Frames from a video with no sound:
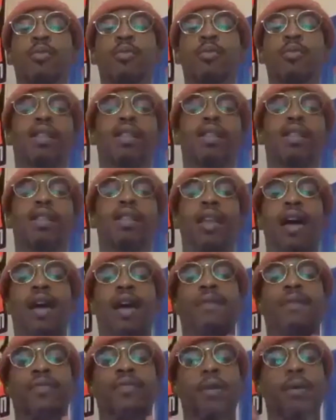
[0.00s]
There's nothing
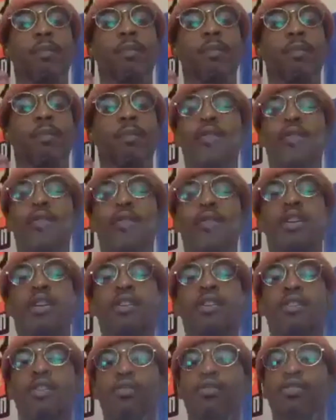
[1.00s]
like the Bay Area
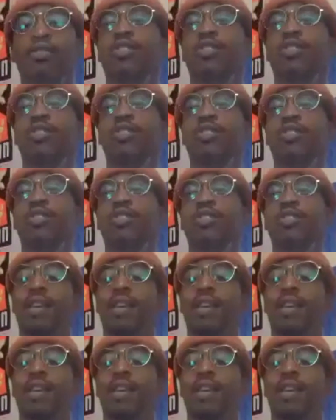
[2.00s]
culture and everything.